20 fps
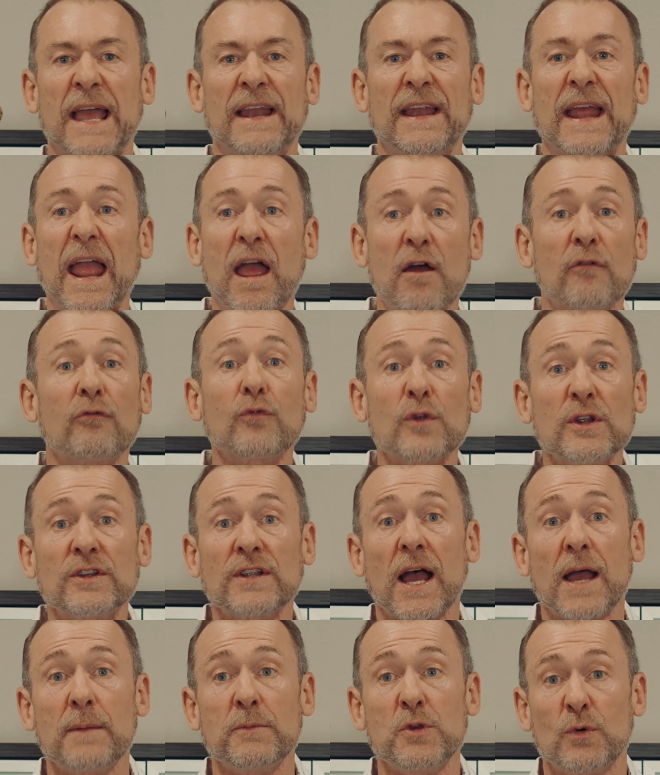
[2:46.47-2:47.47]
And every
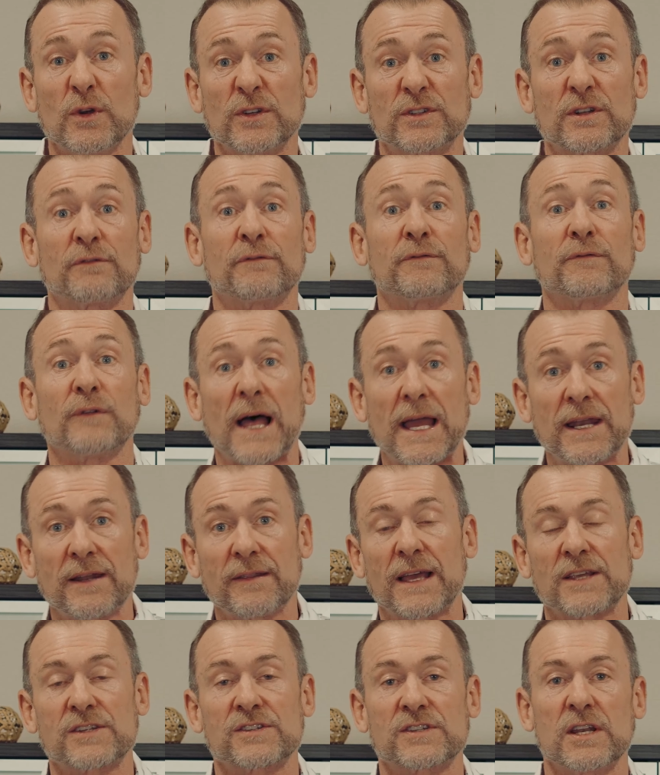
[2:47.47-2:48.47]
time you went to fly to
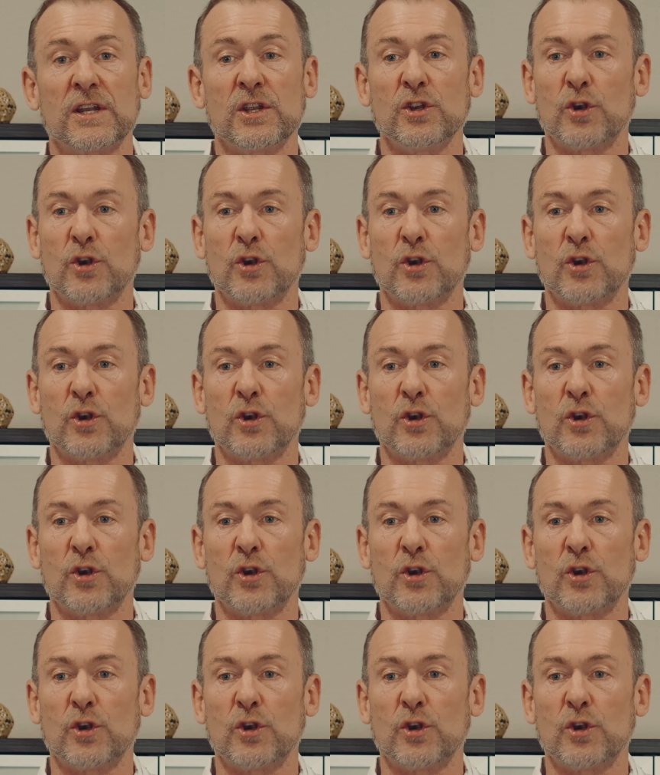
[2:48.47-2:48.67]
that city,